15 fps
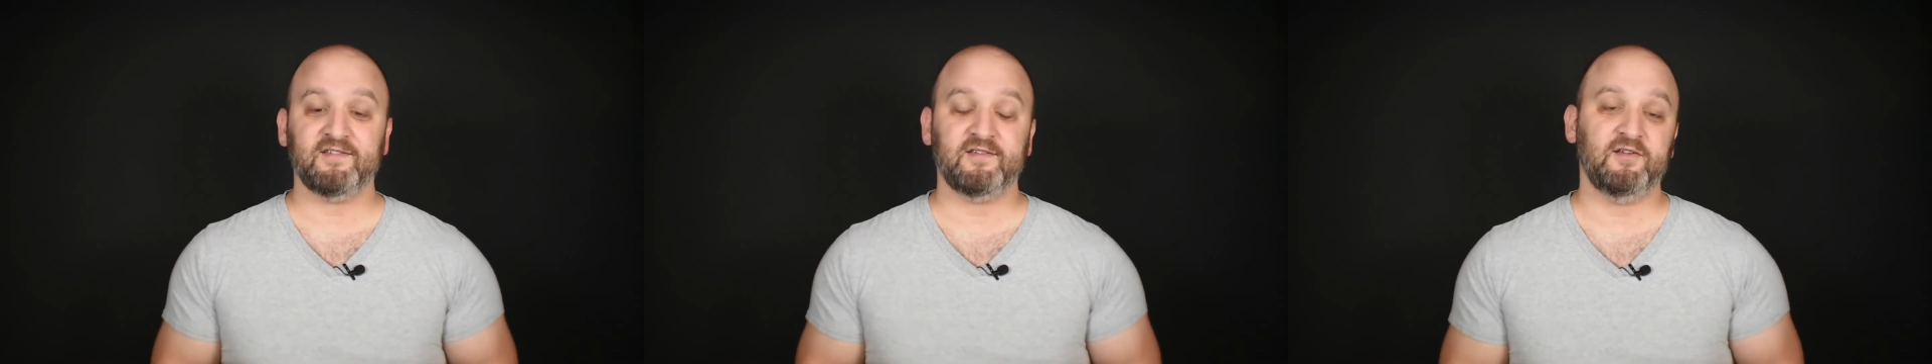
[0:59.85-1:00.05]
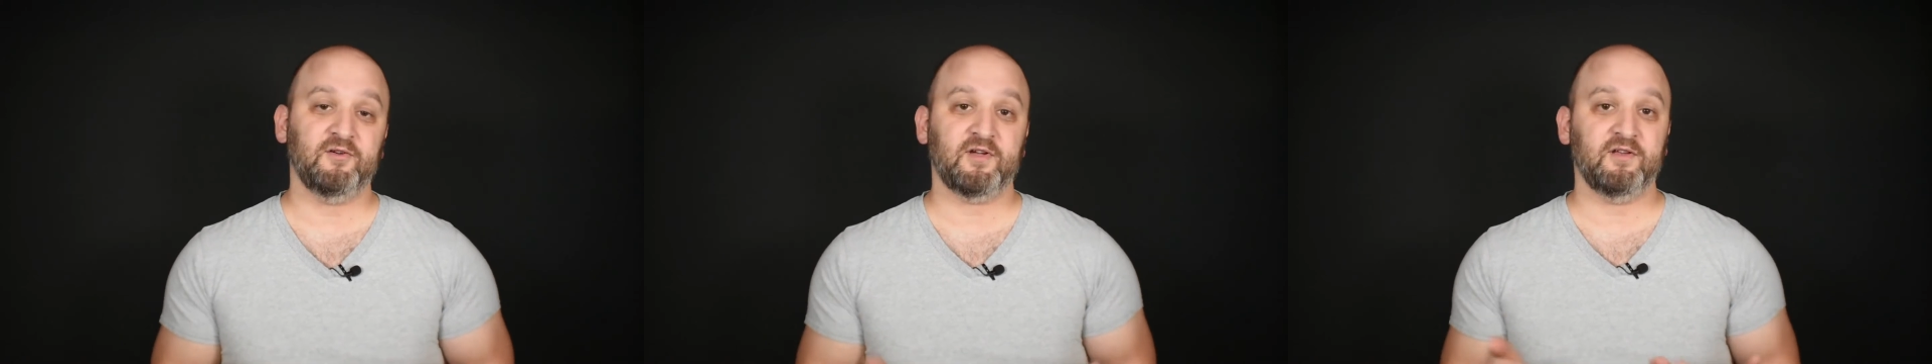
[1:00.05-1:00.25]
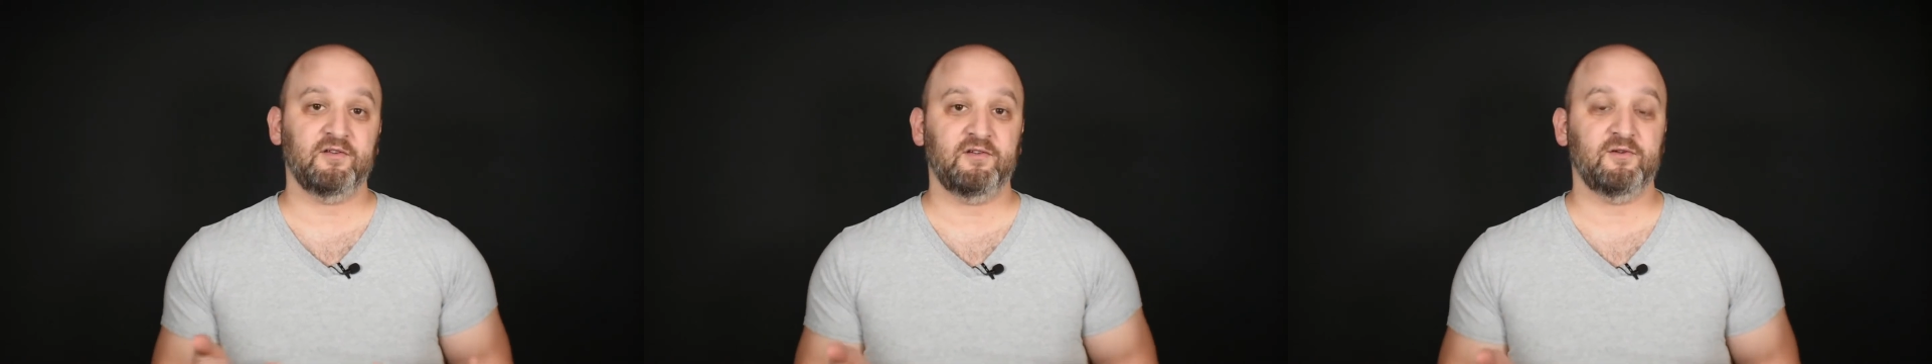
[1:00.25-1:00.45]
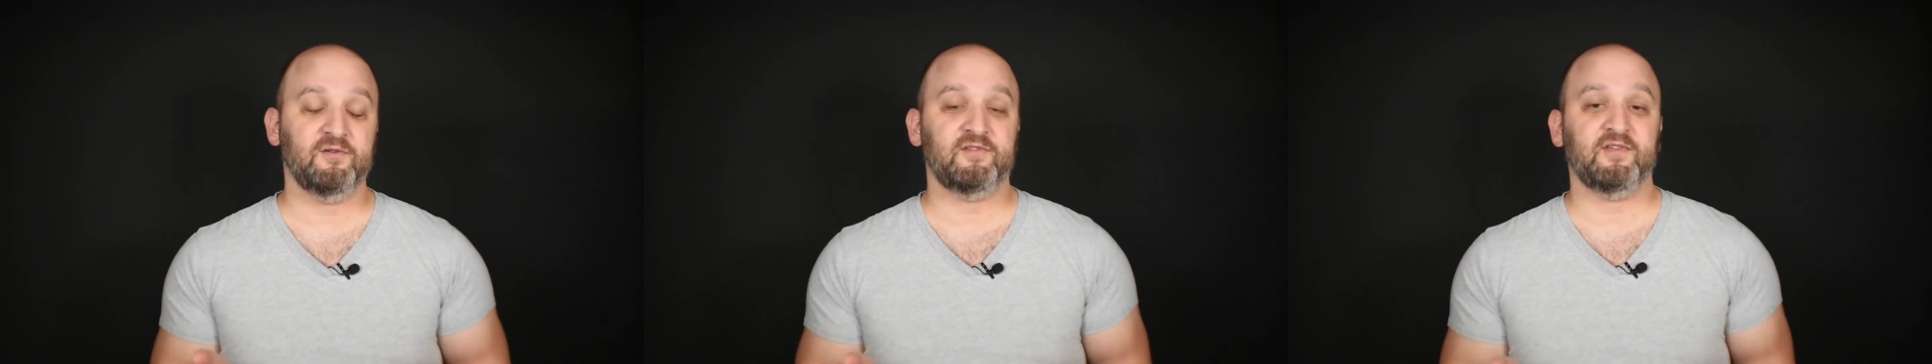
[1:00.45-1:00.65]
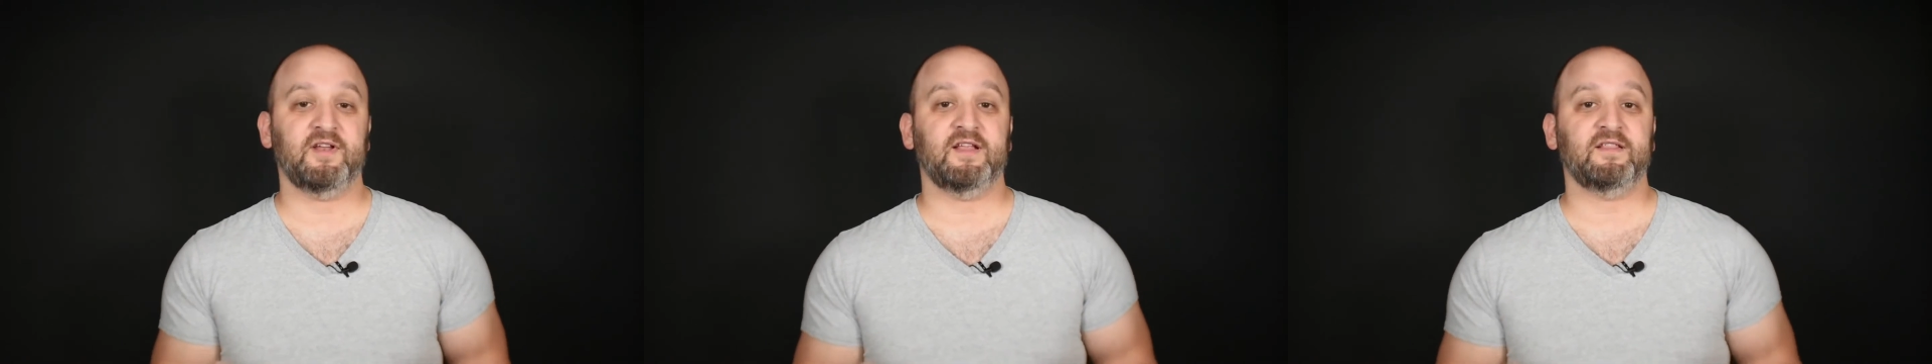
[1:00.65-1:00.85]
you can
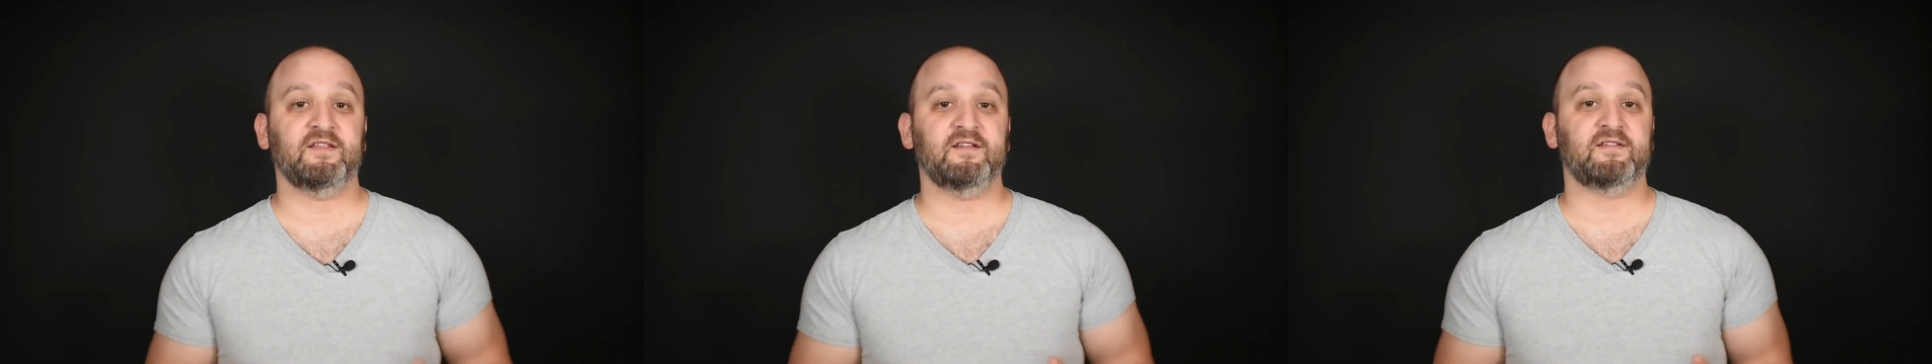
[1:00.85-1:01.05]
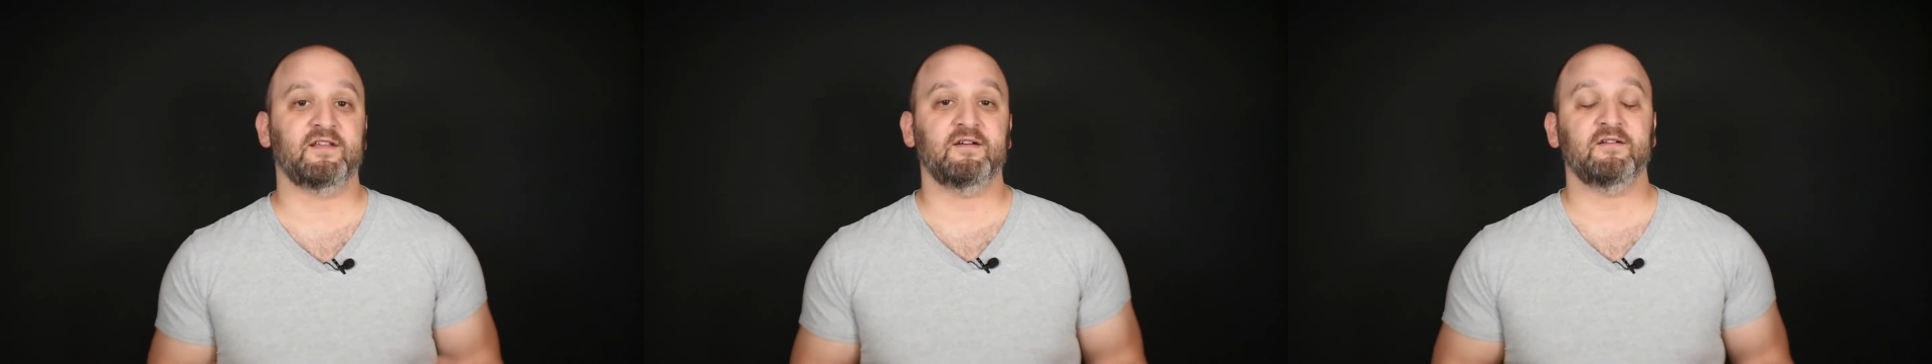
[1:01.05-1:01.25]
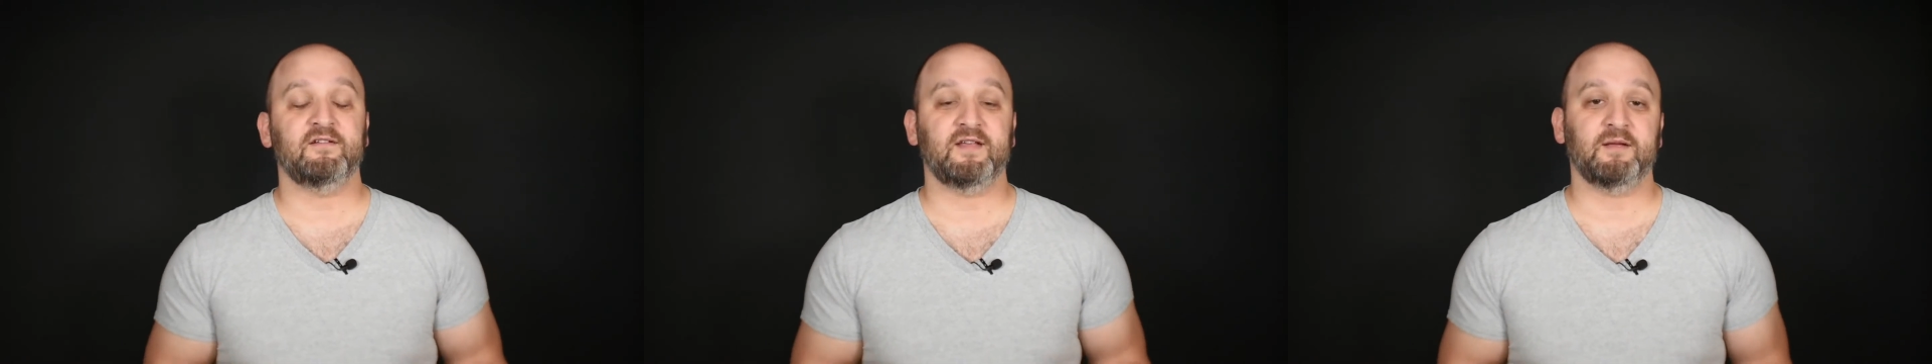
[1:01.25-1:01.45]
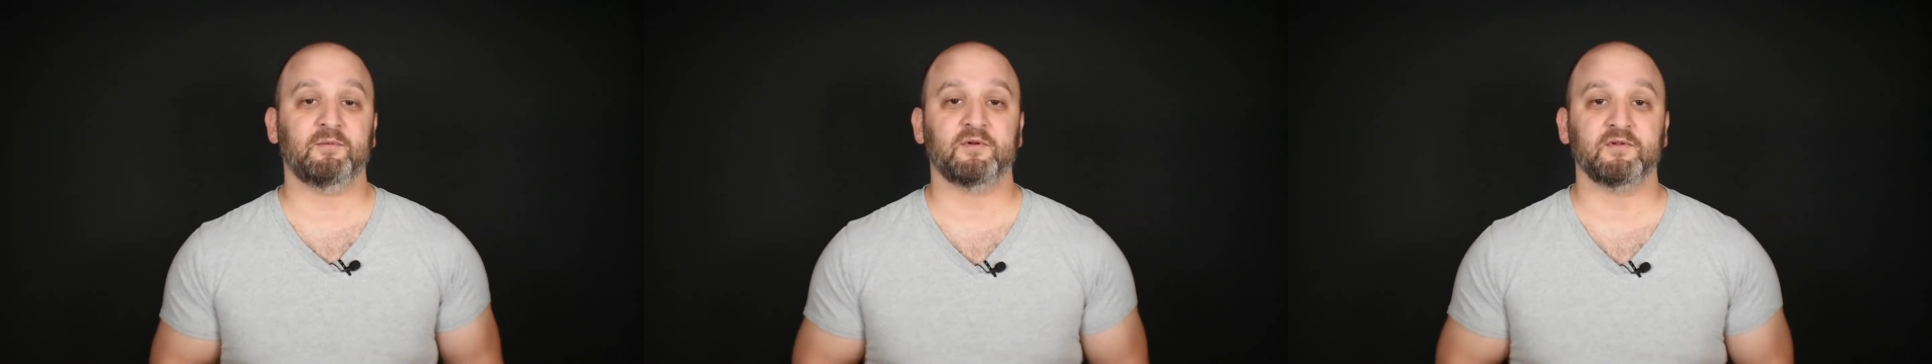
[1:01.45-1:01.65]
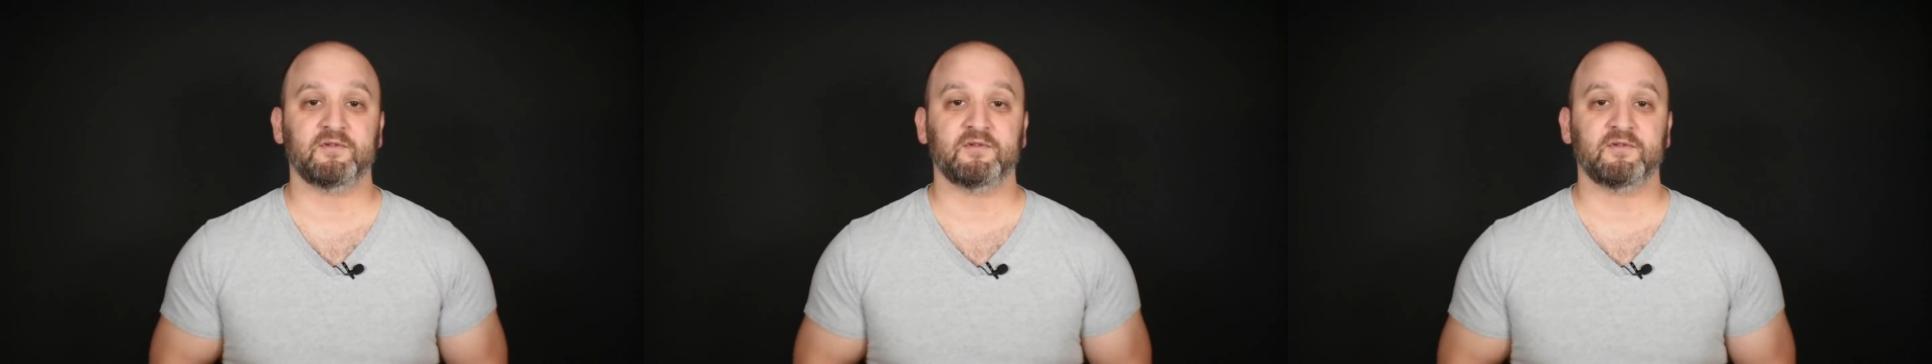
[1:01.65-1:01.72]
use it at the dinner table